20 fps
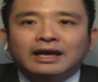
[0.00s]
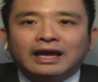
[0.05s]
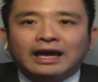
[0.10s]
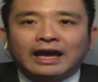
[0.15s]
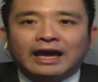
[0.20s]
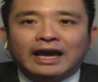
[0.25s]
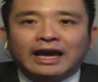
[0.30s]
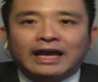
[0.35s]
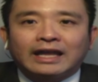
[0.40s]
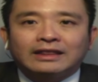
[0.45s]

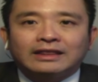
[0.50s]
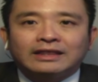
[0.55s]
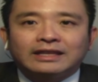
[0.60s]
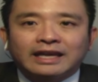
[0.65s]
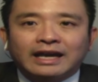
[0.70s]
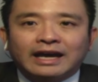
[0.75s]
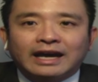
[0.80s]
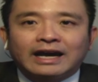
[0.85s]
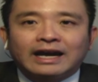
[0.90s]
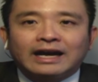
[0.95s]
And
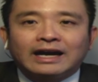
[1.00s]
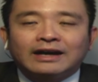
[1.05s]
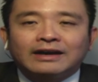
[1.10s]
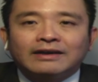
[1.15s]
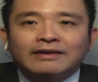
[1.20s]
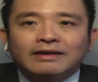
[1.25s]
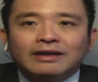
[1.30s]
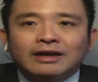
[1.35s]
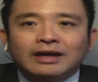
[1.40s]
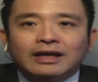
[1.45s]
their
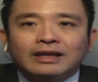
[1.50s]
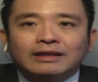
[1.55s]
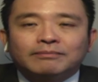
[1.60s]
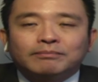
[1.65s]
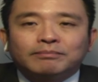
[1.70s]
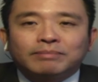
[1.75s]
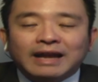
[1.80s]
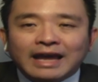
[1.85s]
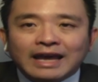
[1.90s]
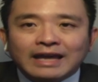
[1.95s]

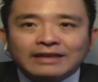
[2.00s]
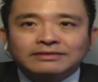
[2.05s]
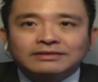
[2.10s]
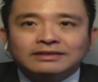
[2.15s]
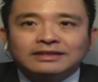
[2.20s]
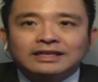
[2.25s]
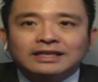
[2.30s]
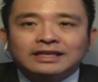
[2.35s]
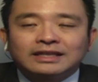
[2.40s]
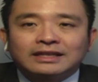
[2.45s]
plans
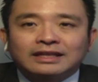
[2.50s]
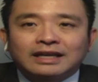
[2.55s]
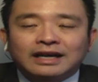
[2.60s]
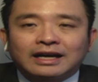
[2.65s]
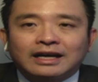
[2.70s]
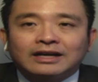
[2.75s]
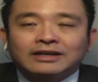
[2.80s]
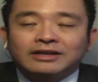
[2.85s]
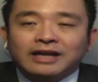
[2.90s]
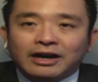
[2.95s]
in
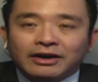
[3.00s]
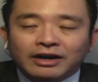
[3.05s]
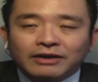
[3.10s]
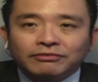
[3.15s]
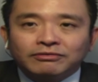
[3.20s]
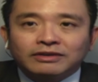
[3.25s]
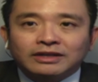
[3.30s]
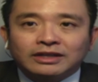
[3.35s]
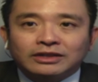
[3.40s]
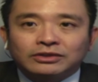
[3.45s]

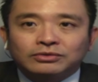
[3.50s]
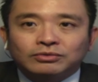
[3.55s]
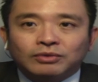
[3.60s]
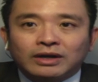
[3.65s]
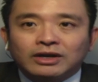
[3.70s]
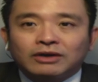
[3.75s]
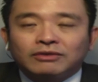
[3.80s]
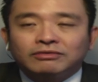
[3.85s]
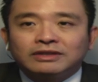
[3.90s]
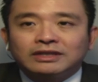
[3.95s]
Gharaf is
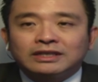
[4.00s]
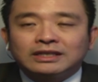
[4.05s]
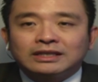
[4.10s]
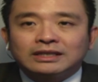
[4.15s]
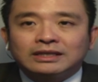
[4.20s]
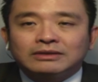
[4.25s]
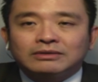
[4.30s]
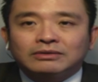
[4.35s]
one of the